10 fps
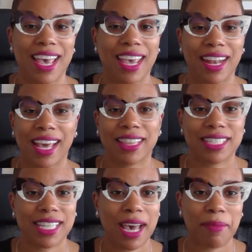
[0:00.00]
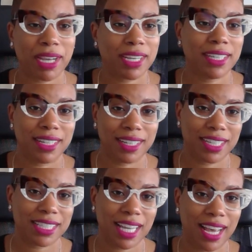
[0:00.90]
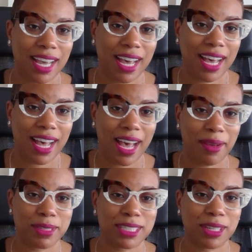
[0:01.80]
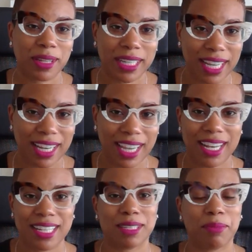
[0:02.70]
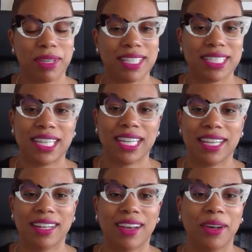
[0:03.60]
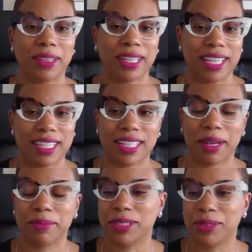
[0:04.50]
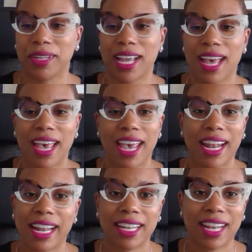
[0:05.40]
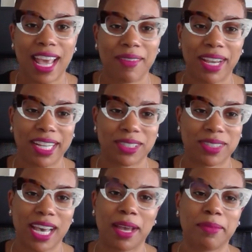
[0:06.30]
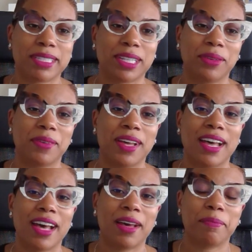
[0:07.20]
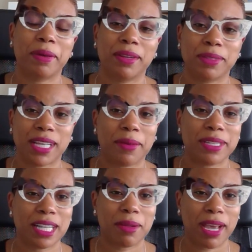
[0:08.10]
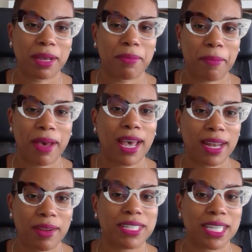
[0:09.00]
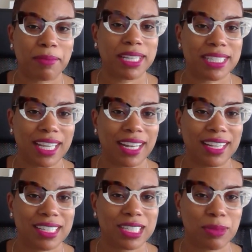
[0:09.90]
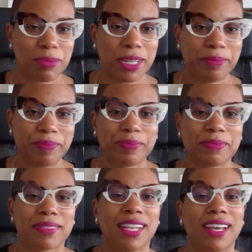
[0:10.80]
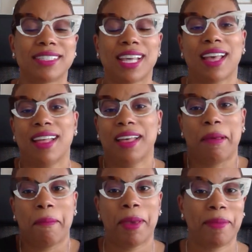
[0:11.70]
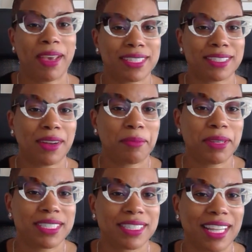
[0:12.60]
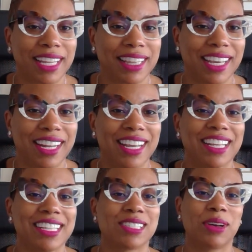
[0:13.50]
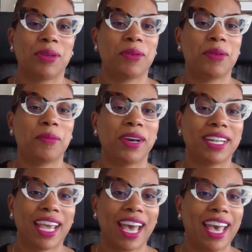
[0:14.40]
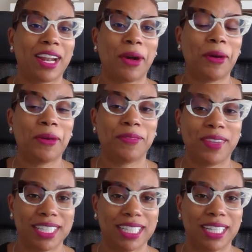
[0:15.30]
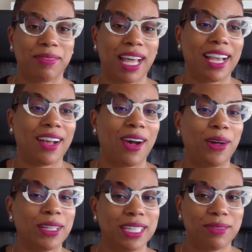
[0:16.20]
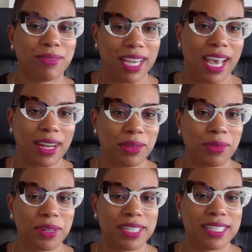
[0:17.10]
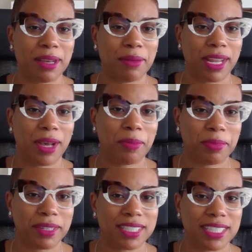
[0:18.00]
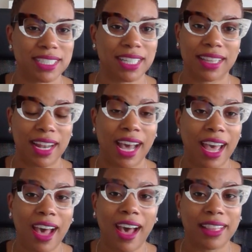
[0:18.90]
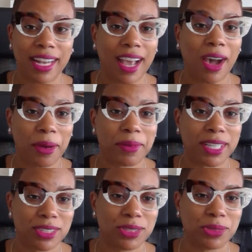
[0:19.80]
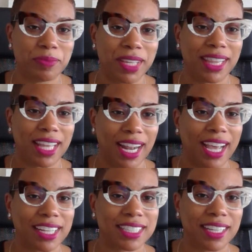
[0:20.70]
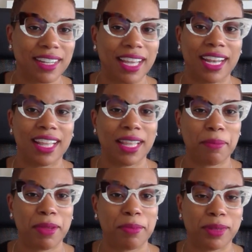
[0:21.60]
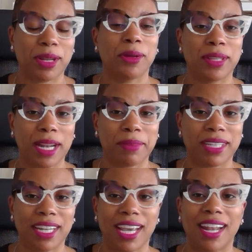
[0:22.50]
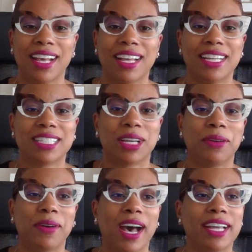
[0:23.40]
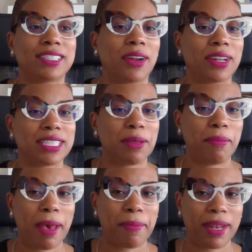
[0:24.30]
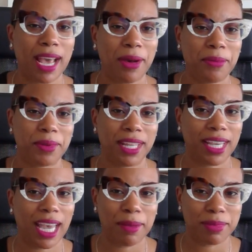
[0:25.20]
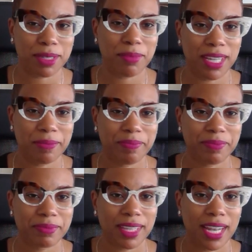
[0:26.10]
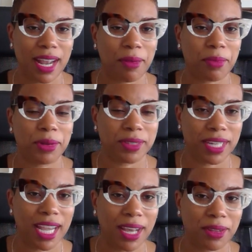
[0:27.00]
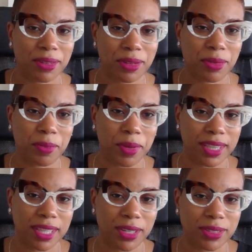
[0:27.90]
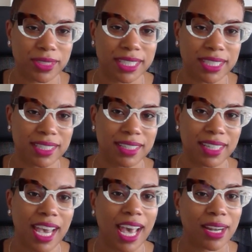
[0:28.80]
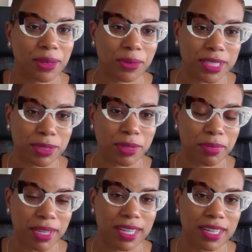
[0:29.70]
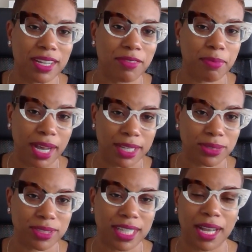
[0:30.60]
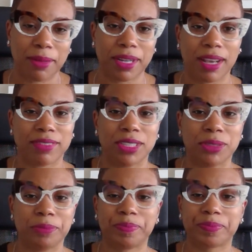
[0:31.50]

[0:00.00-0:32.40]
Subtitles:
And at the time I couldn't, because I was solely dedicated to BT and all the things that I was doing, and I didn't have extra time. So, but it was always in the back of my mind every time they said it to me. And I was like, maybe I could start a business like that. So one day I had a whole vision of like all the different categories that would help an assistant that I already do and that I excel at and that people know that I'm good at. So I started to map it out when it came to me, and I wrote down what those categories would be of modules that I would have to do.